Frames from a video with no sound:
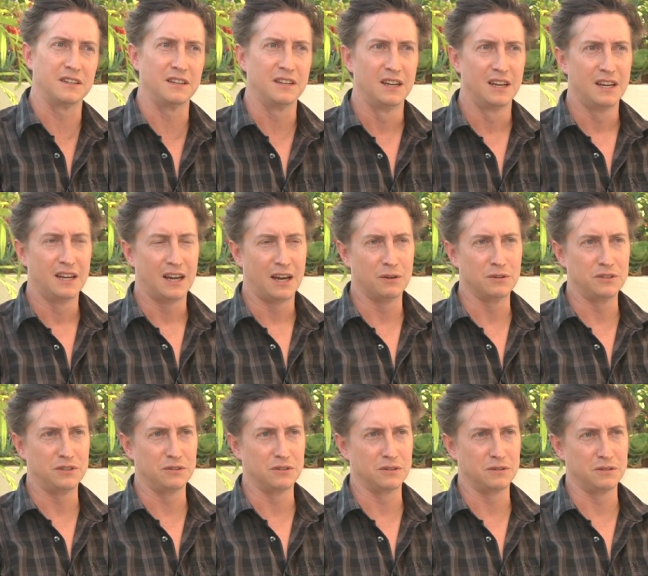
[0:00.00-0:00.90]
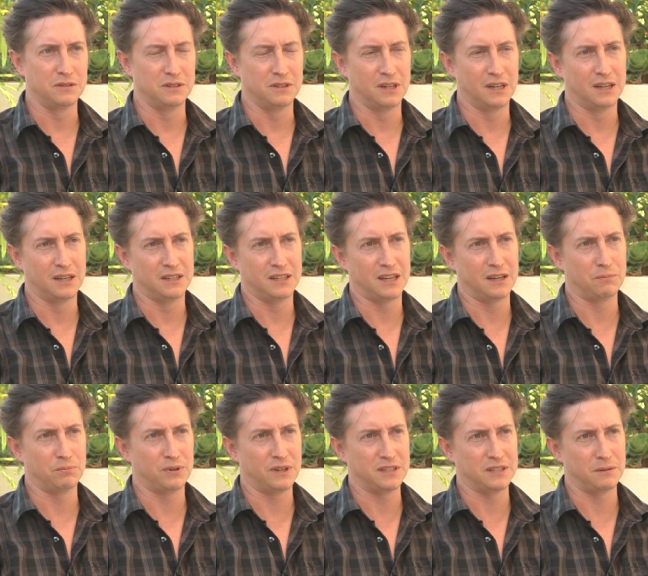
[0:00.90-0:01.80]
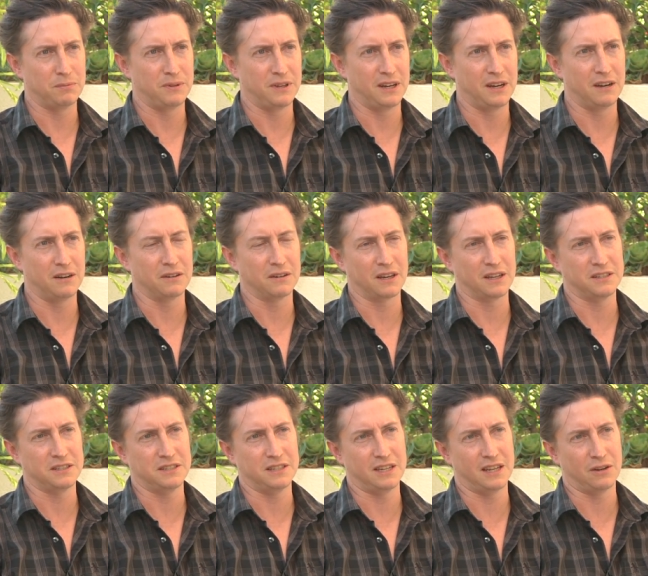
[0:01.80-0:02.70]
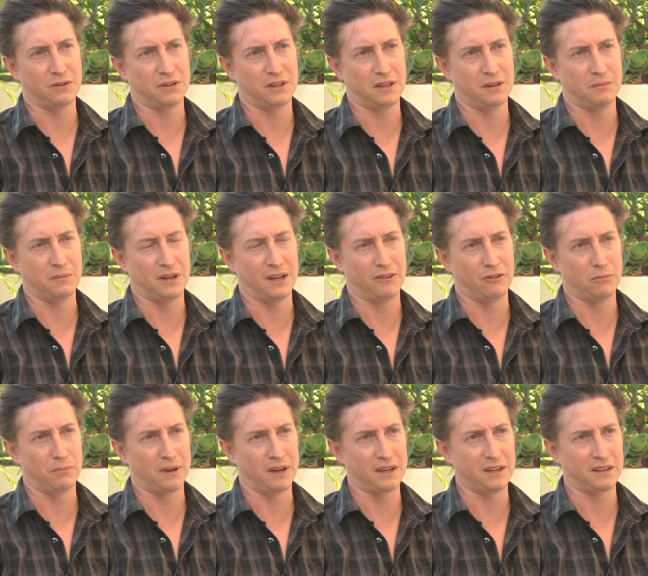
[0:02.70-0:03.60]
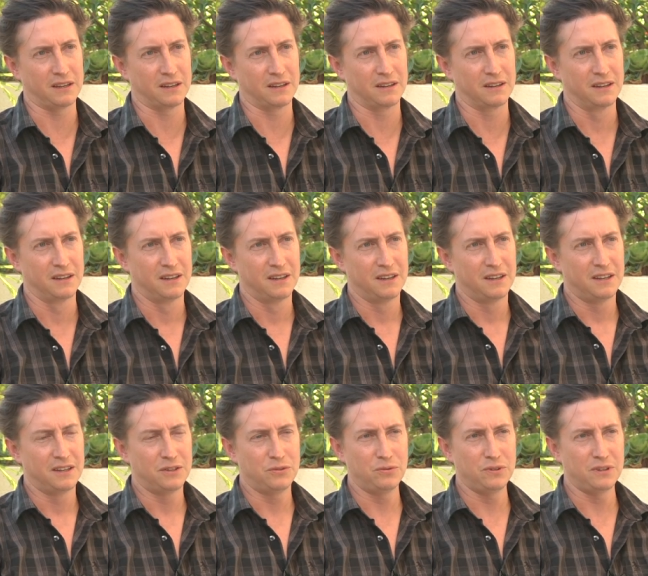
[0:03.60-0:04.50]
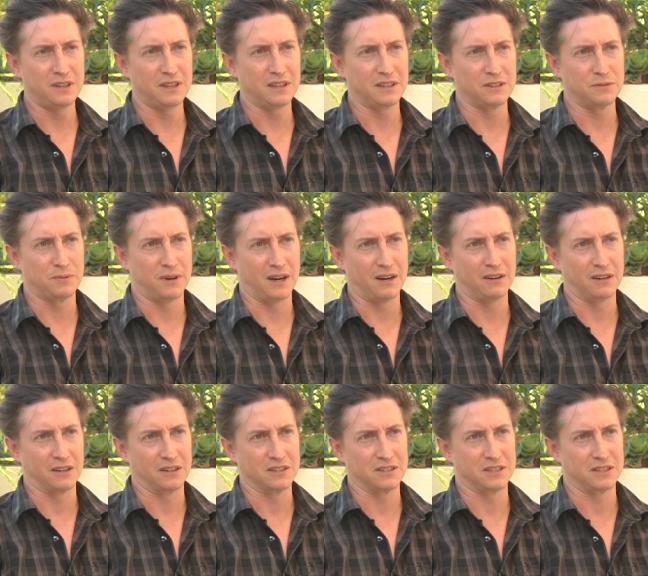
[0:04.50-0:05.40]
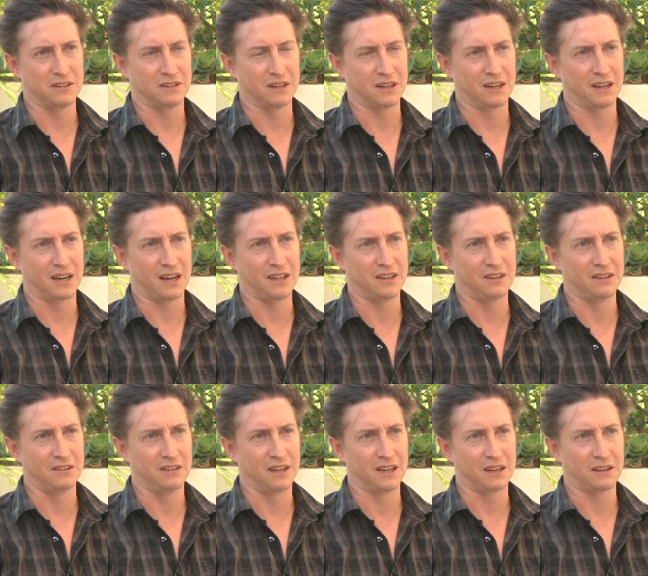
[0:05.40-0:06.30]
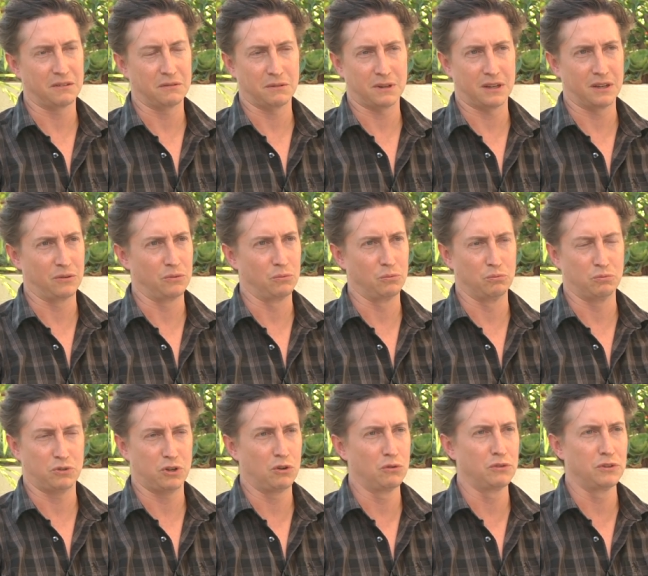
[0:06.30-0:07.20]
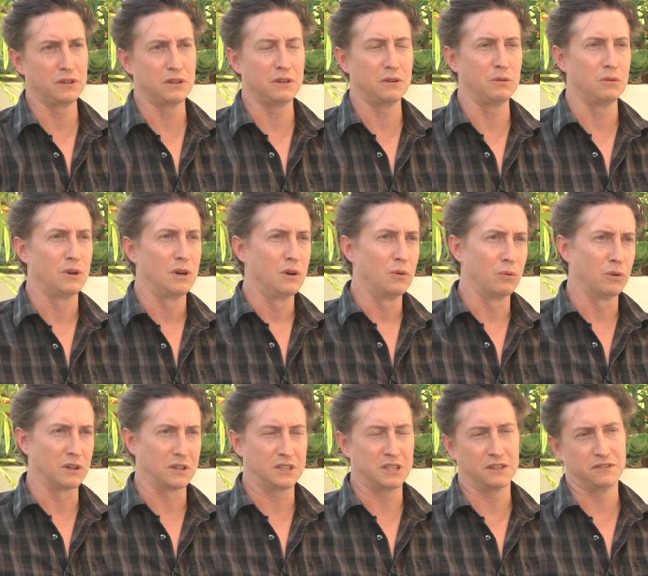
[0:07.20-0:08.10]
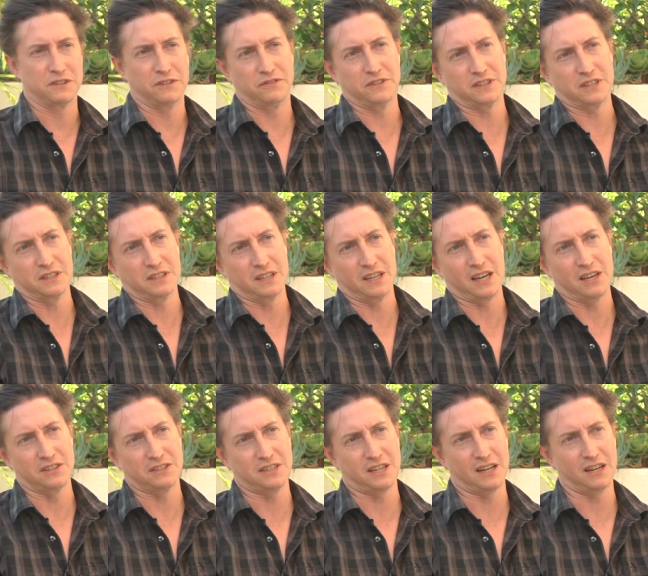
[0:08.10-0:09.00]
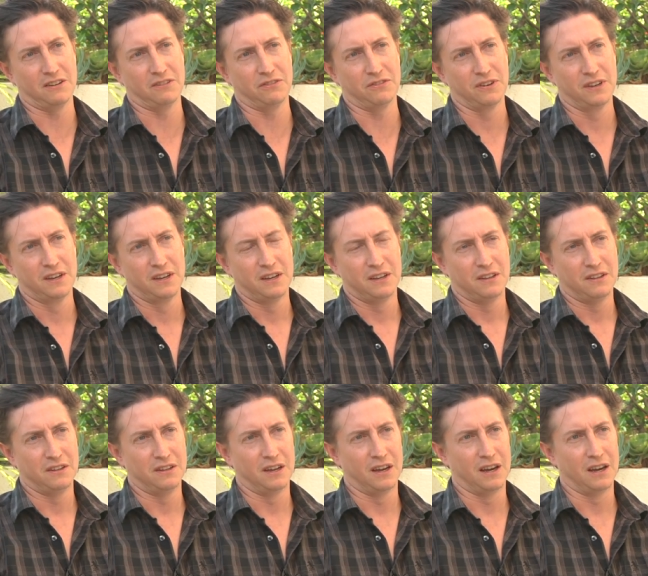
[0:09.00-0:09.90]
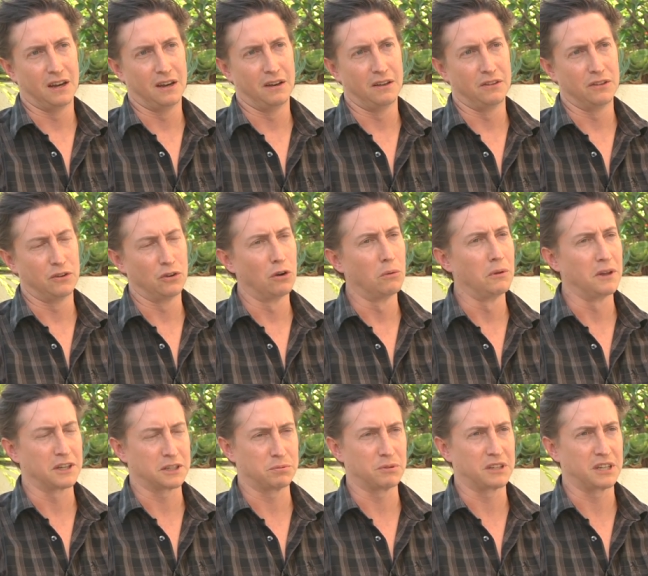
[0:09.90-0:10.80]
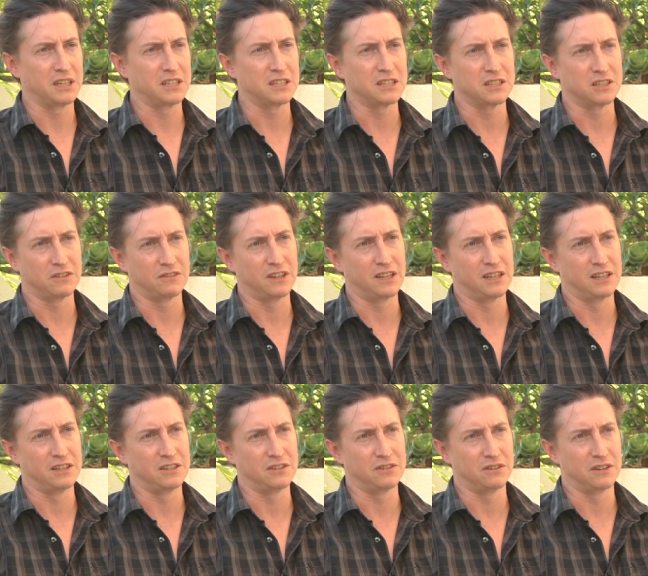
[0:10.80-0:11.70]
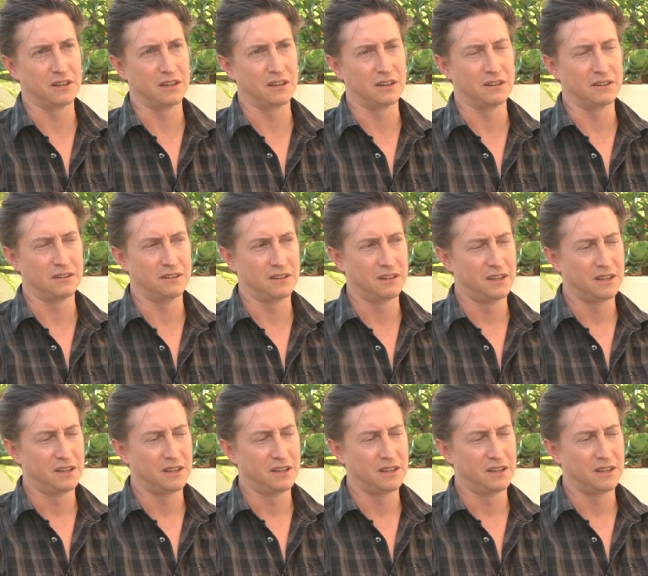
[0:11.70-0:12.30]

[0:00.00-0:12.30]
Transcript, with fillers: Yeah. And I was doing a day of press up there and got to sit down with him and have a bite. And it's really inspiring just hearing a guy that like can totally work self-sufficiently outside of the the normal expectations of an industry. And